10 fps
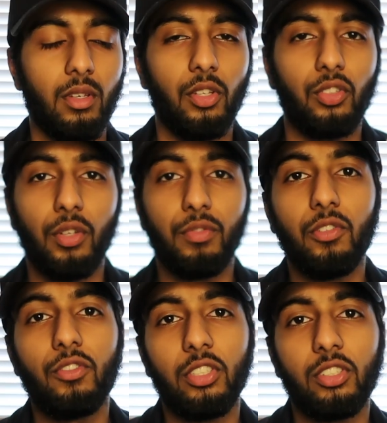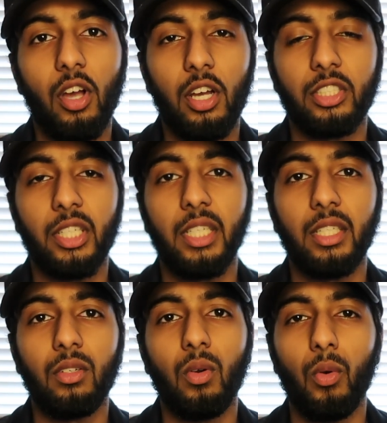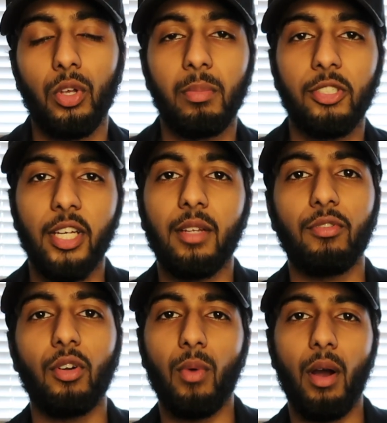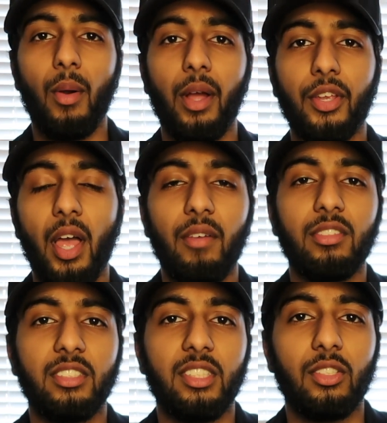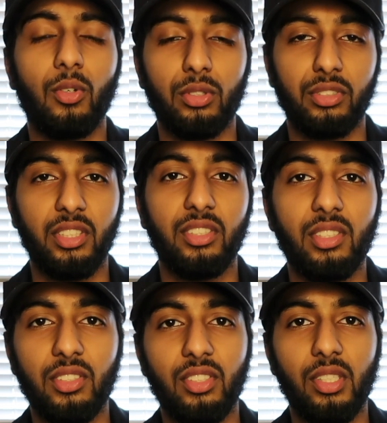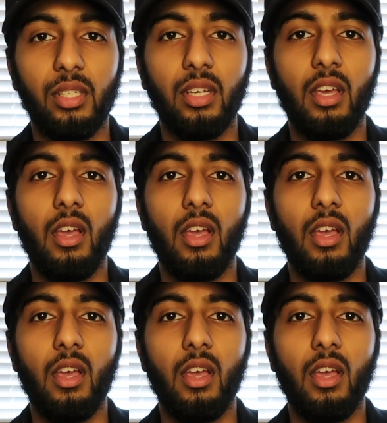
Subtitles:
So if you've just started trading, or you've been trading for a while and you haven't seen consistency,